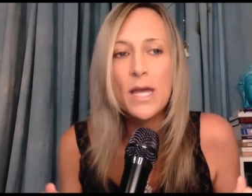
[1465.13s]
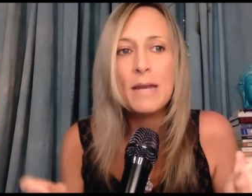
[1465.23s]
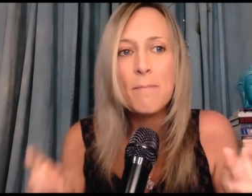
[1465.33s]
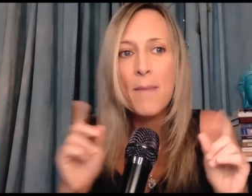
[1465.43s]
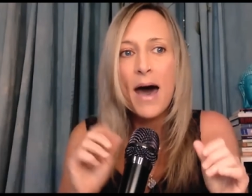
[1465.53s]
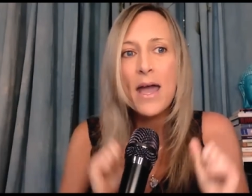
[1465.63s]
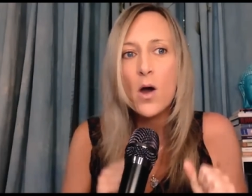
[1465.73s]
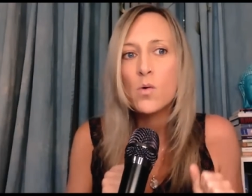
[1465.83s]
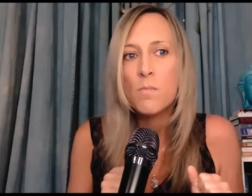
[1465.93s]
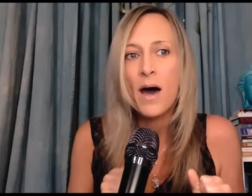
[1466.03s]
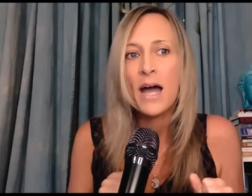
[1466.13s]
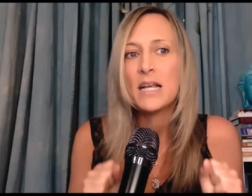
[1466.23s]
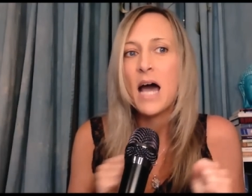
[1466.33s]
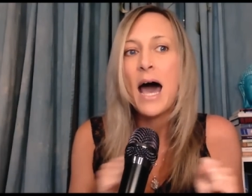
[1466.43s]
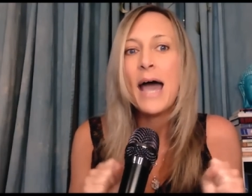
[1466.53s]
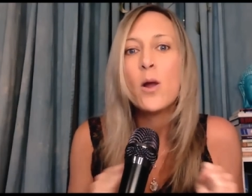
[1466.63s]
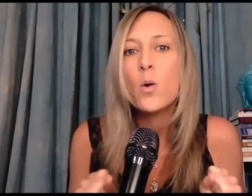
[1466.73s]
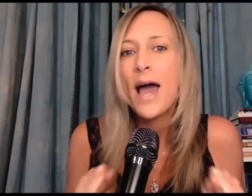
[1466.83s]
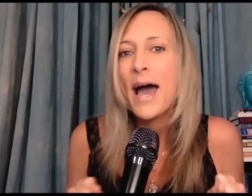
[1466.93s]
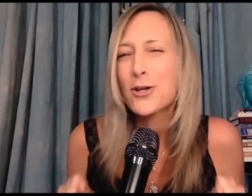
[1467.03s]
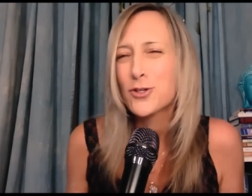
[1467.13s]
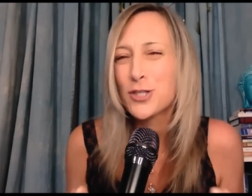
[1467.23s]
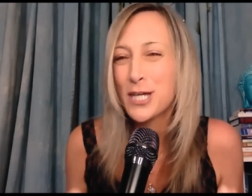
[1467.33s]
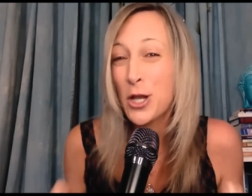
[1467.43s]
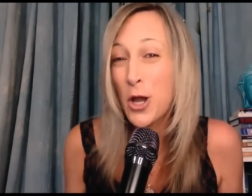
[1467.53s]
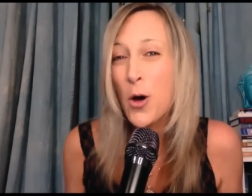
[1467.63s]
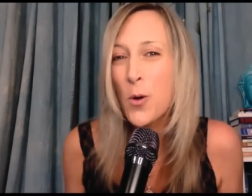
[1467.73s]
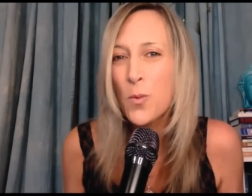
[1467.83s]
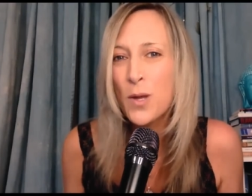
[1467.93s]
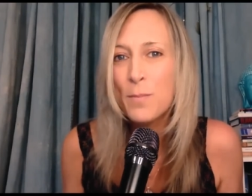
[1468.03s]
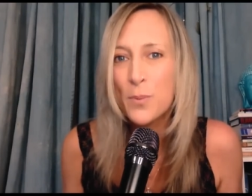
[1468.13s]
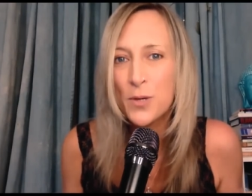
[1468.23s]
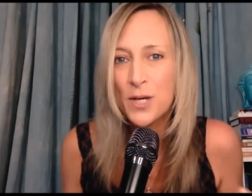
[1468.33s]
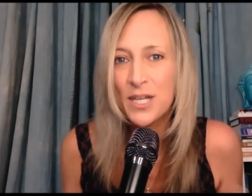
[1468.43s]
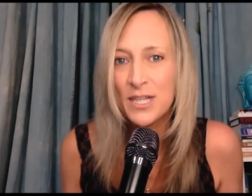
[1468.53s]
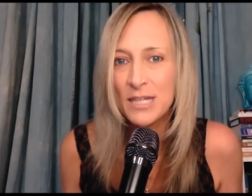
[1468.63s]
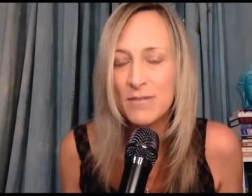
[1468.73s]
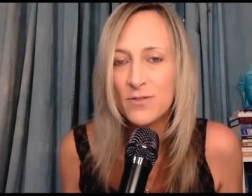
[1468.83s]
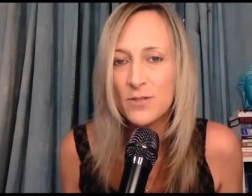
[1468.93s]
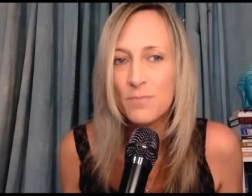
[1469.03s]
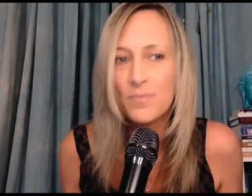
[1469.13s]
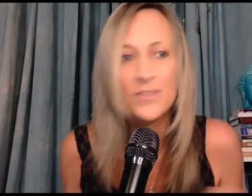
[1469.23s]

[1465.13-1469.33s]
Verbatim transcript: In my own mind, I don't actually know when Boudica lived.